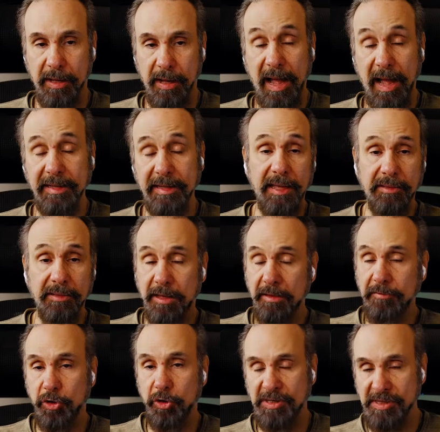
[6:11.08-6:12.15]
I can't give
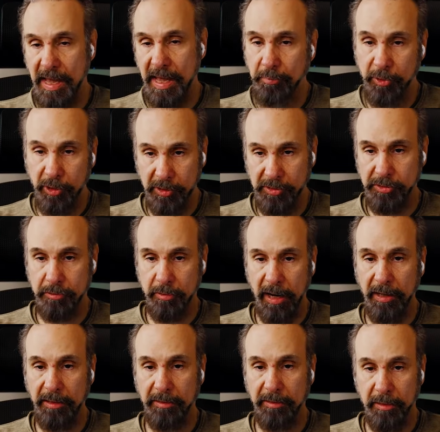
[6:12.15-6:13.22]
you examples,
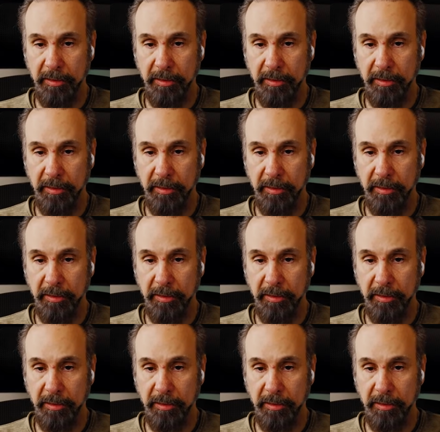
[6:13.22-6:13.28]
right?